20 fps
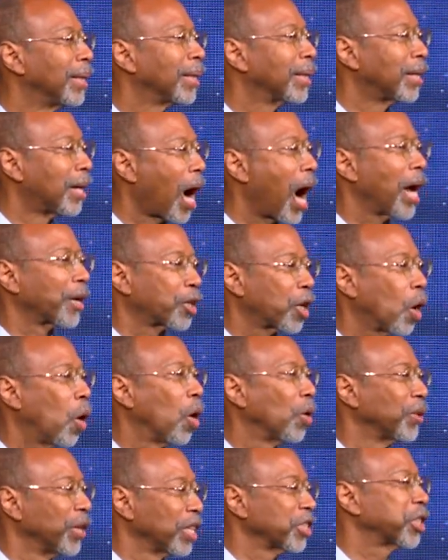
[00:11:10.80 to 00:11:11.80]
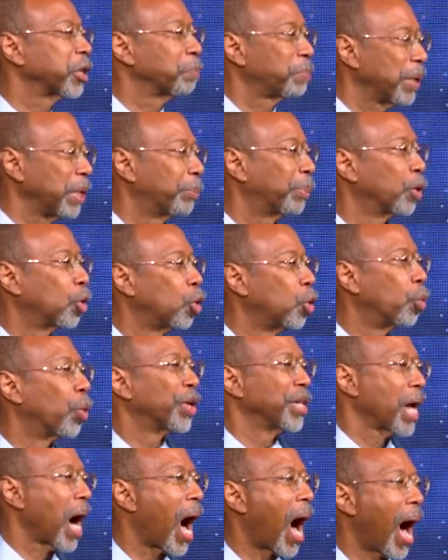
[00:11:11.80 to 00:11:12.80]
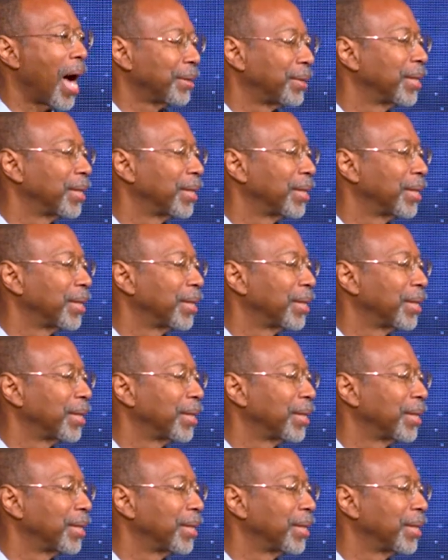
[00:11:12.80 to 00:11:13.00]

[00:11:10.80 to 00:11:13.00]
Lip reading: God called us the people who were not.